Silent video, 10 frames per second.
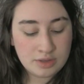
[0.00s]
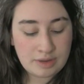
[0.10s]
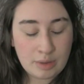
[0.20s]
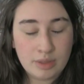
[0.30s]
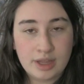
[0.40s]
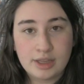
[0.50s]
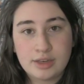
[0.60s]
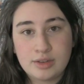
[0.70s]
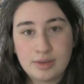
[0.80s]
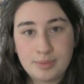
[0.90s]
South
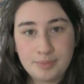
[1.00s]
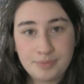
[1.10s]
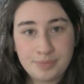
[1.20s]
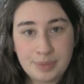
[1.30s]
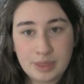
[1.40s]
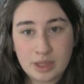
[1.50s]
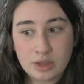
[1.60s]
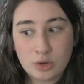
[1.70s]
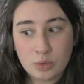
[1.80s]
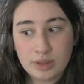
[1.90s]
Island, not
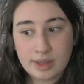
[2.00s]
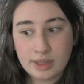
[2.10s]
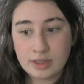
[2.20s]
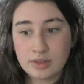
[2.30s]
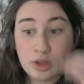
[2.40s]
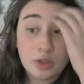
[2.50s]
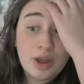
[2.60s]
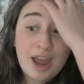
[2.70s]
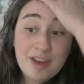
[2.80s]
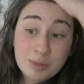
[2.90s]
the North Island. Although
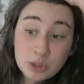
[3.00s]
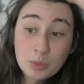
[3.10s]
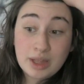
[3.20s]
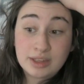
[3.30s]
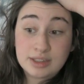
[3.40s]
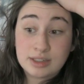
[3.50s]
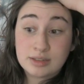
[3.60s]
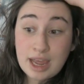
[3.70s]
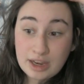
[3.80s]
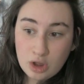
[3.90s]
I have been to
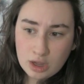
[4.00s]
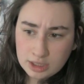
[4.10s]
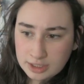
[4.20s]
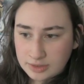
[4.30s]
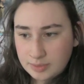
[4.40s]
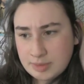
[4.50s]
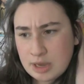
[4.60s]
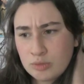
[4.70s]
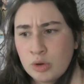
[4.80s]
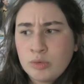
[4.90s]
Wellington and Auckland
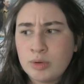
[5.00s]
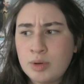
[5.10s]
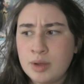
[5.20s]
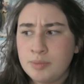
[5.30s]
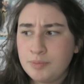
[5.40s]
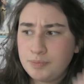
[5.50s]
and Rotorua.